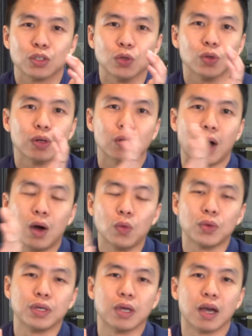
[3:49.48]
So how
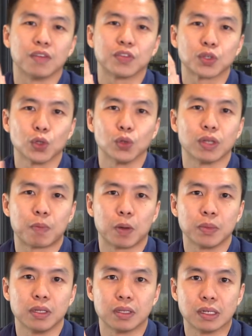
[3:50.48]
we have sold that
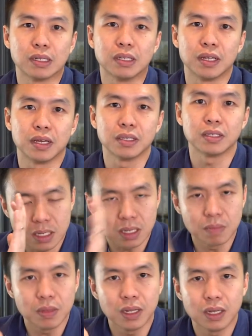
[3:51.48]
property in 30 days,
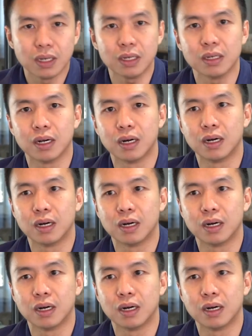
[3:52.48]
similar,